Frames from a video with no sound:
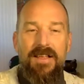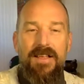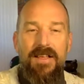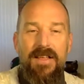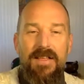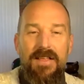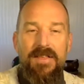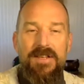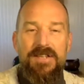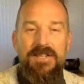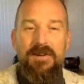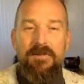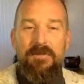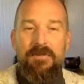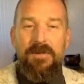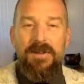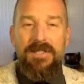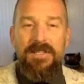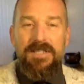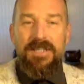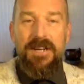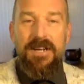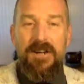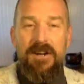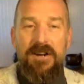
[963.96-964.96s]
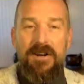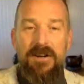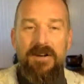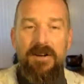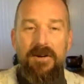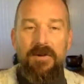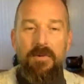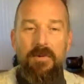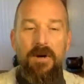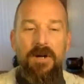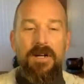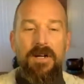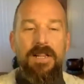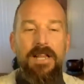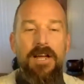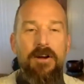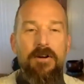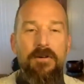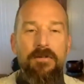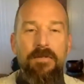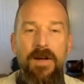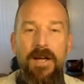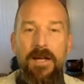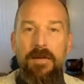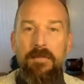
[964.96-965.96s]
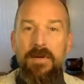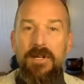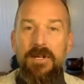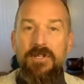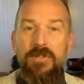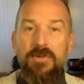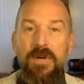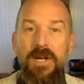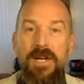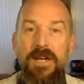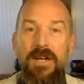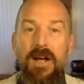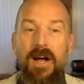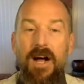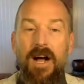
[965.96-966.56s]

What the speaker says: the difference here we're clarifying between